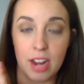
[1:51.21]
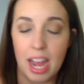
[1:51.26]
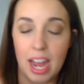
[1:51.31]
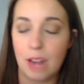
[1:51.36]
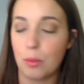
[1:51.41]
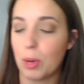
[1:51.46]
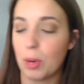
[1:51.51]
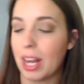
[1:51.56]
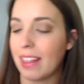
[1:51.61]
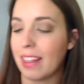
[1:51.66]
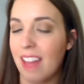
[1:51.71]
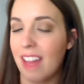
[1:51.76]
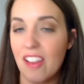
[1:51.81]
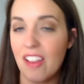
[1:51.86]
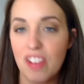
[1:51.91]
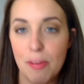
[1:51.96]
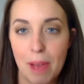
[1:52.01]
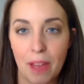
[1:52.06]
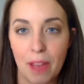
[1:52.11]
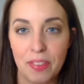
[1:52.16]
And what I
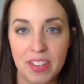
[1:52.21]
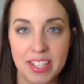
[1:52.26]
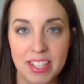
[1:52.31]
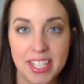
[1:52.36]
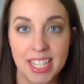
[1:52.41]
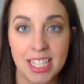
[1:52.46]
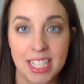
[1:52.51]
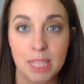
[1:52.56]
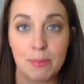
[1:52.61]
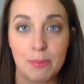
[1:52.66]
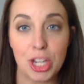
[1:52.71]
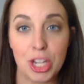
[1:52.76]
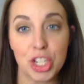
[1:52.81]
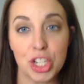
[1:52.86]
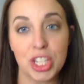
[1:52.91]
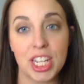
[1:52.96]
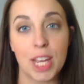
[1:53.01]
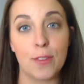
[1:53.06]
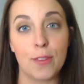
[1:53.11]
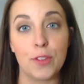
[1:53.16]
love about this,
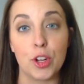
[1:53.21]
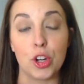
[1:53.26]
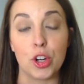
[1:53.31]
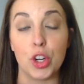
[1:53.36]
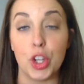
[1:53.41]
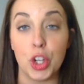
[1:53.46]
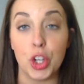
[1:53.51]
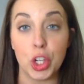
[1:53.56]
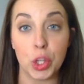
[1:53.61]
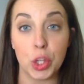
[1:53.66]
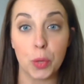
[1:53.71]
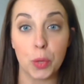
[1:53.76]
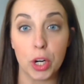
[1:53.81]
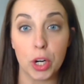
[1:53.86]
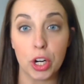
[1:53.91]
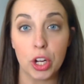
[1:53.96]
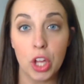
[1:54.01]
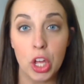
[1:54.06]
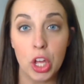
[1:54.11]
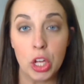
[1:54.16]
especially if you're
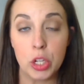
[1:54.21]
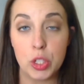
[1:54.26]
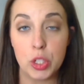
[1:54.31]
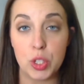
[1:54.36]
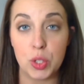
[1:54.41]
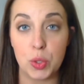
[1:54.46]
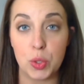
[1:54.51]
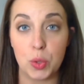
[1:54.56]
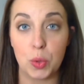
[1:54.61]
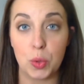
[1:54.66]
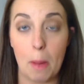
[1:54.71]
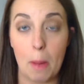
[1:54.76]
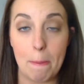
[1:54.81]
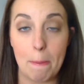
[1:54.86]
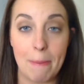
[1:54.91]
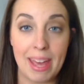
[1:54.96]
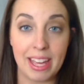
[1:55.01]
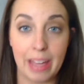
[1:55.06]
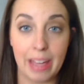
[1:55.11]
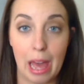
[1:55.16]
newer to
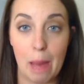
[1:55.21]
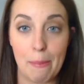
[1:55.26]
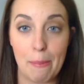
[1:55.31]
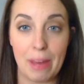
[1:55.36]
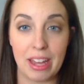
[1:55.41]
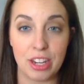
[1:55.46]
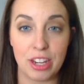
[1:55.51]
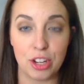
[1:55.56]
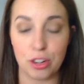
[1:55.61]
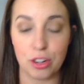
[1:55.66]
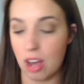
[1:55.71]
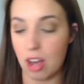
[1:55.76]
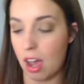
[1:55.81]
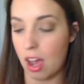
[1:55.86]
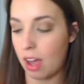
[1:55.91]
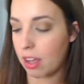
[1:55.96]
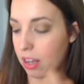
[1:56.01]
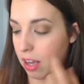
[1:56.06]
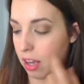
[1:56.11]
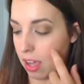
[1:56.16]
makeup and you're
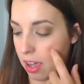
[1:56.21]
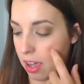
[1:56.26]
not